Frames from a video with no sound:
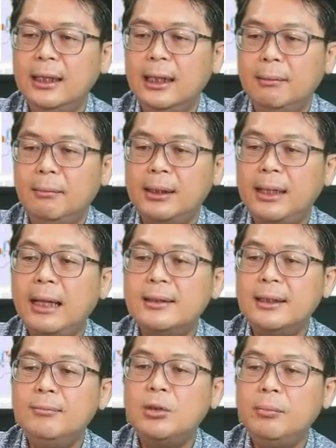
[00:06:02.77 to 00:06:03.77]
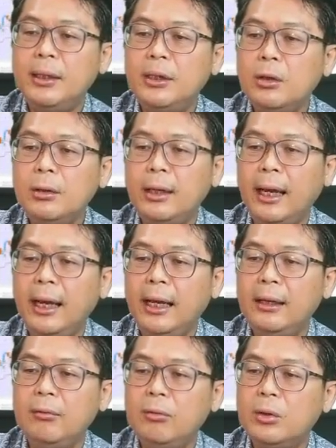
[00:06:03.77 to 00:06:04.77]
here, but then seems to be good,
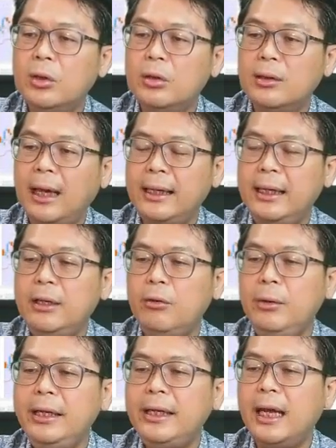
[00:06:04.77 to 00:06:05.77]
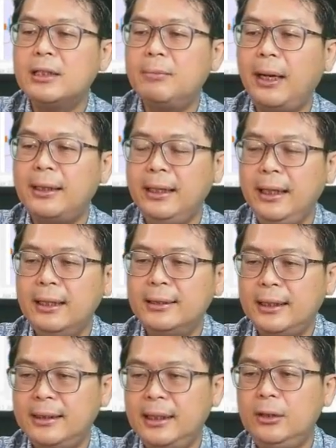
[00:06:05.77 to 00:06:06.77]
and we're going to likely to retest back
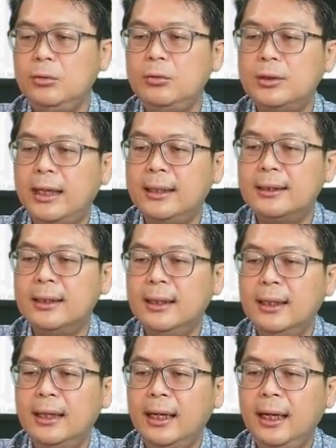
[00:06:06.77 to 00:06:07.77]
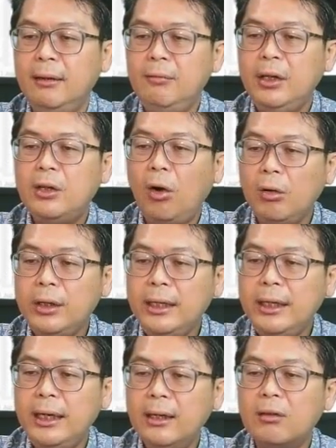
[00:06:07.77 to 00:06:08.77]
the 62 cents, and we
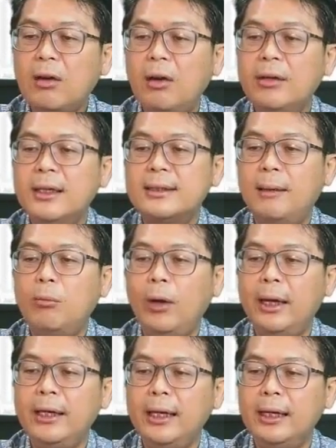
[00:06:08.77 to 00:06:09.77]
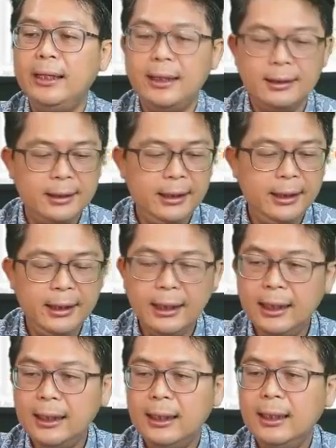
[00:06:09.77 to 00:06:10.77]
got in here around here somewhere here. You can see
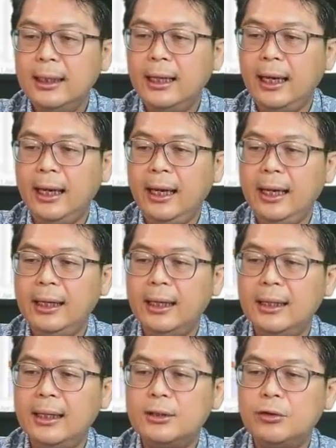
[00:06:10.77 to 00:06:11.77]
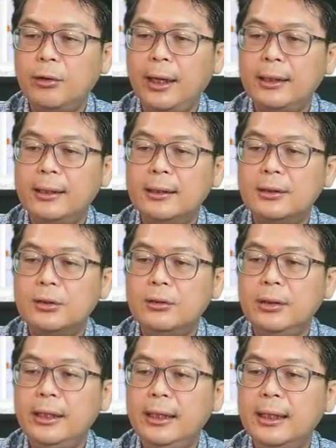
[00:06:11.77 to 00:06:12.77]
here, and let's drag this
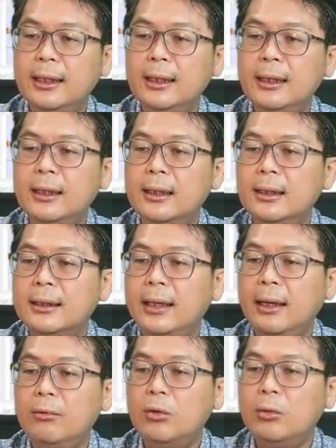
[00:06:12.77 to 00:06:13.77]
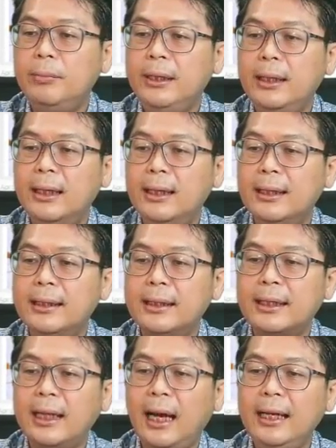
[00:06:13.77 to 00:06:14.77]
to here. That will be a
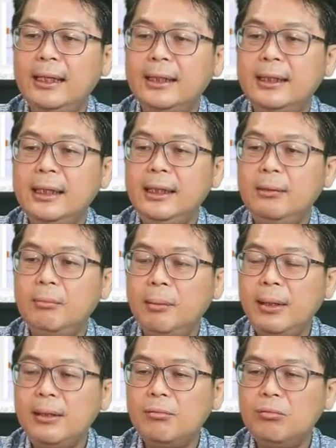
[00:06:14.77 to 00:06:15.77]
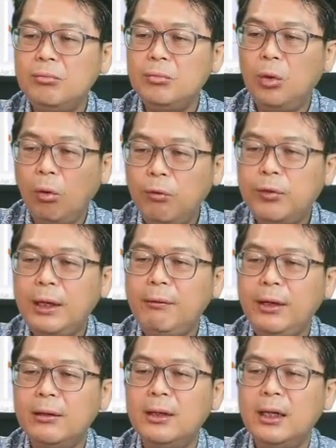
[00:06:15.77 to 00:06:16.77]
19, maybe,
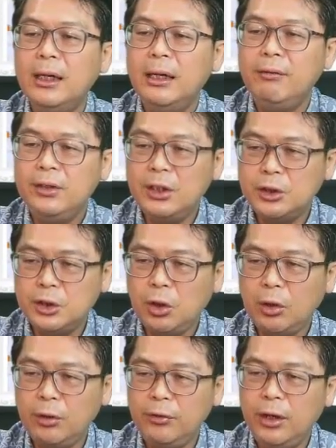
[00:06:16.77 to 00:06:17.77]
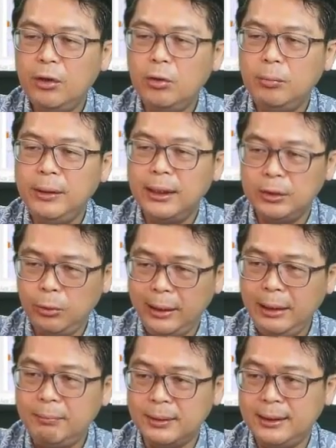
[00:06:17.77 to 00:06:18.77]
hopefully if we just short of here, will be a
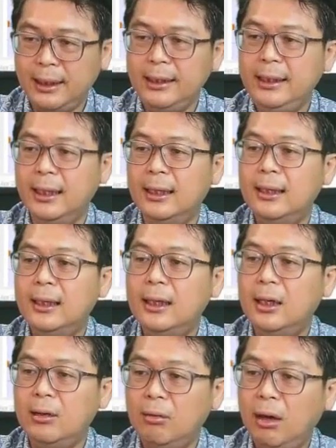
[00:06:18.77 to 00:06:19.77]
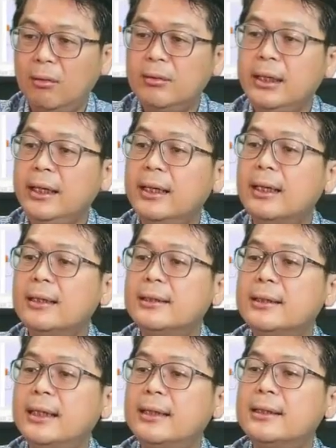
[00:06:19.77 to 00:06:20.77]
20% here, around
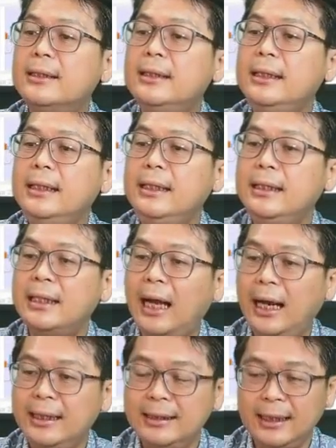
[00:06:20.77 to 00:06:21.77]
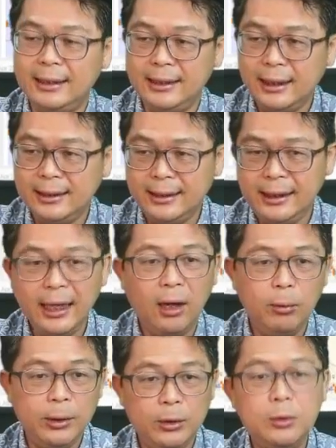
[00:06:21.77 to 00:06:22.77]
the 69 cents. Let's
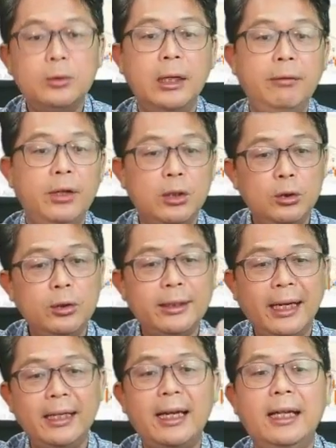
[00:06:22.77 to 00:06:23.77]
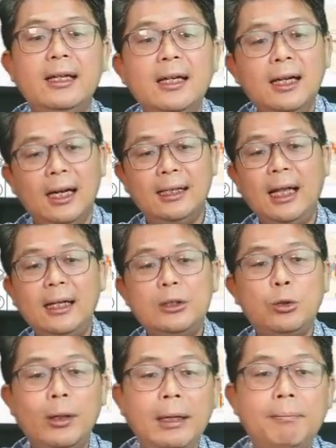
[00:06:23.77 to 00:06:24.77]
see how we do. If we could take that
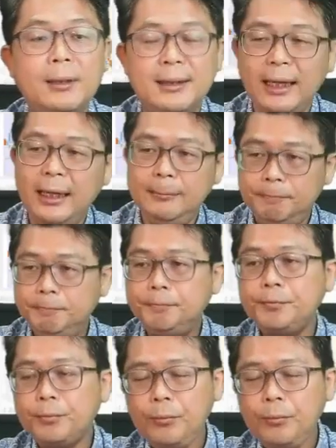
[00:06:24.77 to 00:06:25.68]
another 20%,